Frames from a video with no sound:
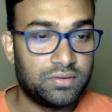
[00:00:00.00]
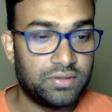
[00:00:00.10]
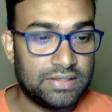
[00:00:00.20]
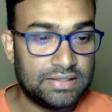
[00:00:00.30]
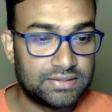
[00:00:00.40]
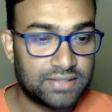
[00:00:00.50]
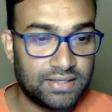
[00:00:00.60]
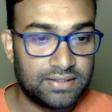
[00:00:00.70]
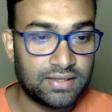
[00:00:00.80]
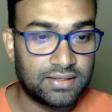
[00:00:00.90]

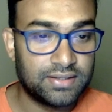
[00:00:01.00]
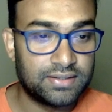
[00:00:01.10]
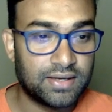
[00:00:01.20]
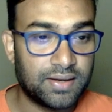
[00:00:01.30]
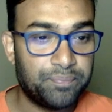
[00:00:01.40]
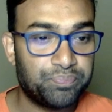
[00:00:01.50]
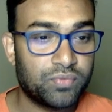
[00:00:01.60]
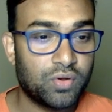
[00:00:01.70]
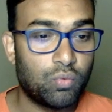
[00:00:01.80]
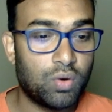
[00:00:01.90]
inside the data
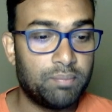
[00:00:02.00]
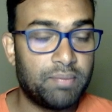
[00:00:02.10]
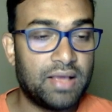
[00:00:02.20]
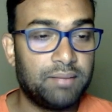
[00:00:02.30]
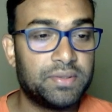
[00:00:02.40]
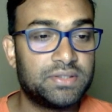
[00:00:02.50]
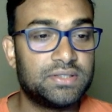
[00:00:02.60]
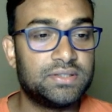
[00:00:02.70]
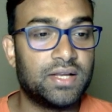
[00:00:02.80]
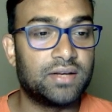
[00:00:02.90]
one blank page
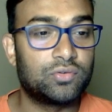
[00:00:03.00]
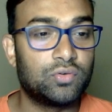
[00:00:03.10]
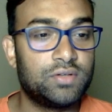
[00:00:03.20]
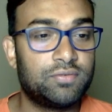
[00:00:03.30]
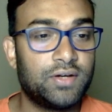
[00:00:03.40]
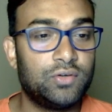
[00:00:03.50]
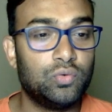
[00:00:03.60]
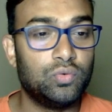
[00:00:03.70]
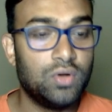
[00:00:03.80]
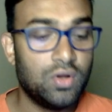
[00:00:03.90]
is there, so if I
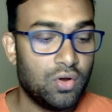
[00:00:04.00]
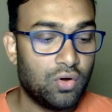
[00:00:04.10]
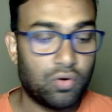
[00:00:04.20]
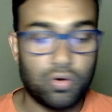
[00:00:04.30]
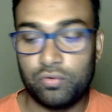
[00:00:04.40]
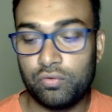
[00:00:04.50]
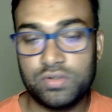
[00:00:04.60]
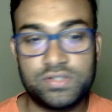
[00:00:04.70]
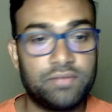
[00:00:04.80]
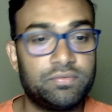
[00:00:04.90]
do control
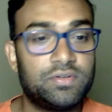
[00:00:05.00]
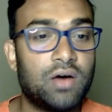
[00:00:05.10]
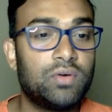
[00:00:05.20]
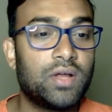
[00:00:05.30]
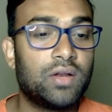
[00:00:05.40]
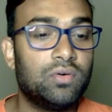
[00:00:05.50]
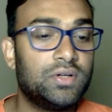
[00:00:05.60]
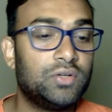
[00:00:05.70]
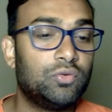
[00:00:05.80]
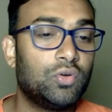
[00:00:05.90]
shift down arrow,
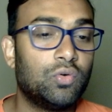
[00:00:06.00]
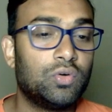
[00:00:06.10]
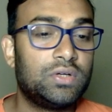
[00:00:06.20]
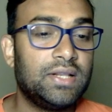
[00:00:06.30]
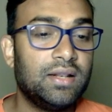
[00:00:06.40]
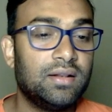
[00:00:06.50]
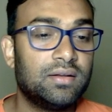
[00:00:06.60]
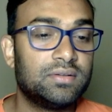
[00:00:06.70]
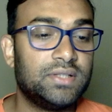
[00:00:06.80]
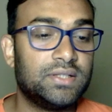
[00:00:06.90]
it will go till
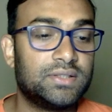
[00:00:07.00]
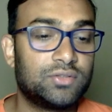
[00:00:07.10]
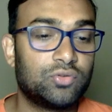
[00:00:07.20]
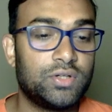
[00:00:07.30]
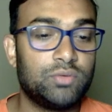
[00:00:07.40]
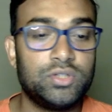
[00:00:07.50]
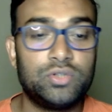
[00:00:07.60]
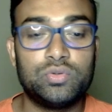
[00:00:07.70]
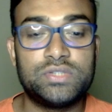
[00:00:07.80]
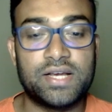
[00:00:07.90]
this. So you need
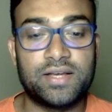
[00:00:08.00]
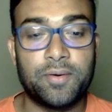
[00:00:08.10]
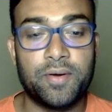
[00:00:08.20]
to check